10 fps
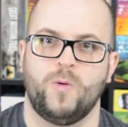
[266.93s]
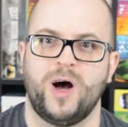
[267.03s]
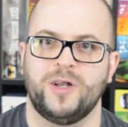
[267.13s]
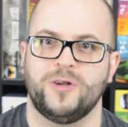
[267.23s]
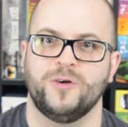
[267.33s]

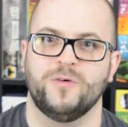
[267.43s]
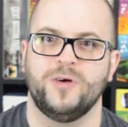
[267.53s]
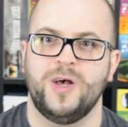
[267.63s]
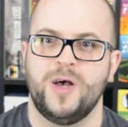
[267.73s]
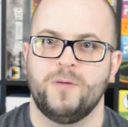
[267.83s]
want to.
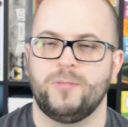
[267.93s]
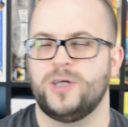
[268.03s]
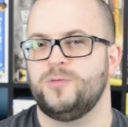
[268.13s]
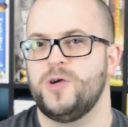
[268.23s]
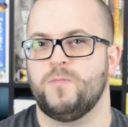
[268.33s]

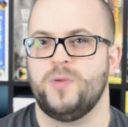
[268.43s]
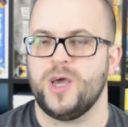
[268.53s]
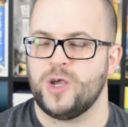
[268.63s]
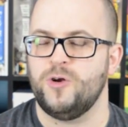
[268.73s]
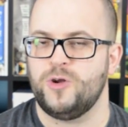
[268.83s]
Plus, when you
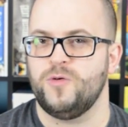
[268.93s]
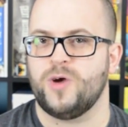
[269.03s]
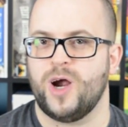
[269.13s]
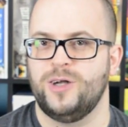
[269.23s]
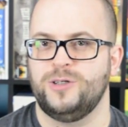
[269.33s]
pick your 2
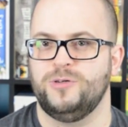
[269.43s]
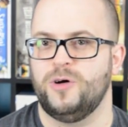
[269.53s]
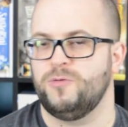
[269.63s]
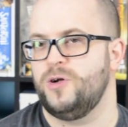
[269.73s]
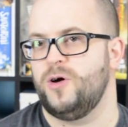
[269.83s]
cards, you
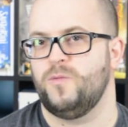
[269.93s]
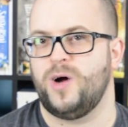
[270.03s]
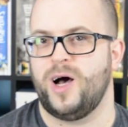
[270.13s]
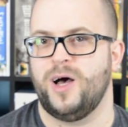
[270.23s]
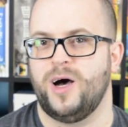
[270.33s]
don't know
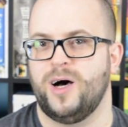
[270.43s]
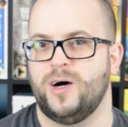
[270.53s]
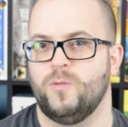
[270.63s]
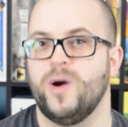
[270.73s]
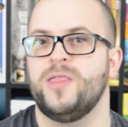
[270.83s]

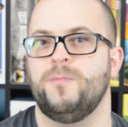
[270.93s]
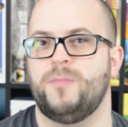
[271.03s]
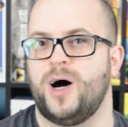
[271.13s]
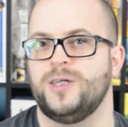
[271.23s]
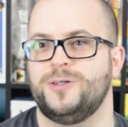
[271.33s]
when the
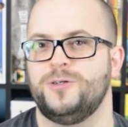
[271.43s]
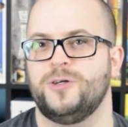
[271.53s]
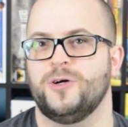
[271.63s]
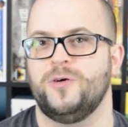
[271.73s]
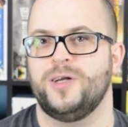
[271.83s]
monsters
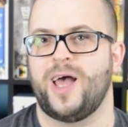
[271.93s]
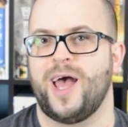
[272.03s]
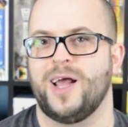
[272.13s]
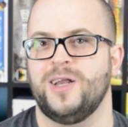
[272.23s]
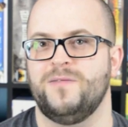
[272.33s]
are going to
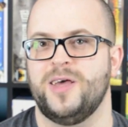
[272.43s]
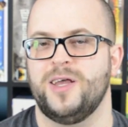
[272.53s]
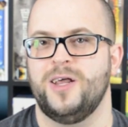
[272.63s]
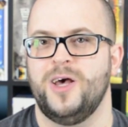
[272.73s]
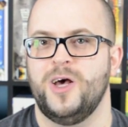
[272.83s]
activate.